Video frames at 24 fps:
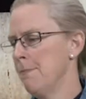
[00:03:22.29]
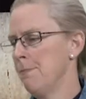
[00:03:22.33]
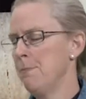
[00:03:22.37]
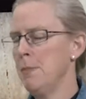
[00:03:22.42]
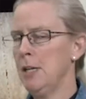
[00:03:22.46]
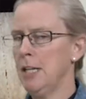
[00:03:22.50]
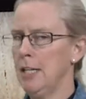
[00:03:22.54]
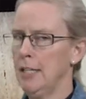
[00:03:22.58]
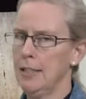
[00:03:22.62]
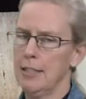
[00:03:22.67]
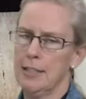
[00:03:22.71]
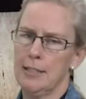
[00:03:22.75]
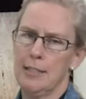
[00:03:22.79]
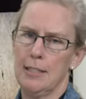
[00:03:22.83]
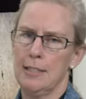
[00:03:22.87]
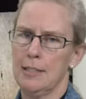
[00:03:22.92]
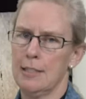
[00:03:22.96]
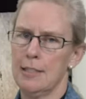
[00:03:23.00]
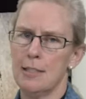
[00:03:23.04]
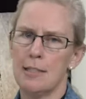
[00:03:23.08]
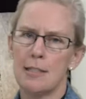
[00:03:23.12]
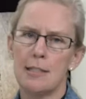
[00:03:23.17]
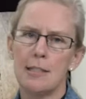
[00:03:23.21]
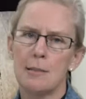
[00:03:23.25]
meaning this
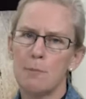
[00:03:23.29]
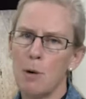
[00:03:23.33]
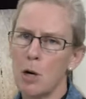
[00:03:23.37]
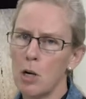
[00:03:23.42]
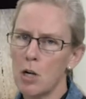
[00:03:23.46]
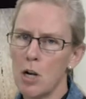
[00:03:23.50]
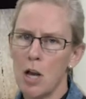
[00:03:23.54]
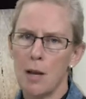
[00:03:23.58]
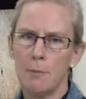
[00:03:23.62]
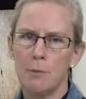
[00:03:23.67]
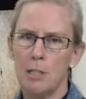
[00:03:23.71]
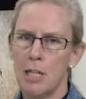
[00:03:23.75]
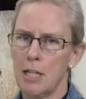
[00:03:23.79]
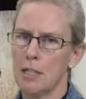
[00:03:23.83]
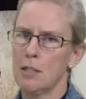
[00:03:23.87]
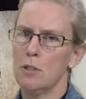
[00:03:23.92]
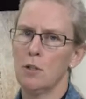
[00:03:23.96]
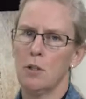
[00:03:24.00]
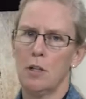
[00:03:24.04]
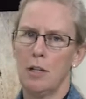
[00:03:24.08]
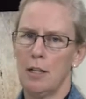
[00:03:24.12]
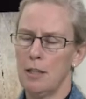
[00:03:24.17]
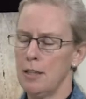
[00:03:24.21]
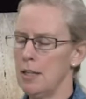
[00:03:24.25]
isn't a smart object
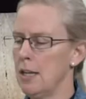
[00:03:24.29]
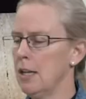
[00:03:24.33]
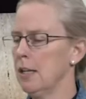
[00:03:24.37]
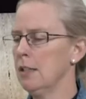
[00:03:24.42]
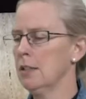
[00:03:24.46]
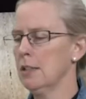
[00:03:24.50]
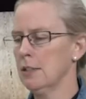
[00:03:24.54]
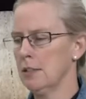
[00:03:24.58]
or anything,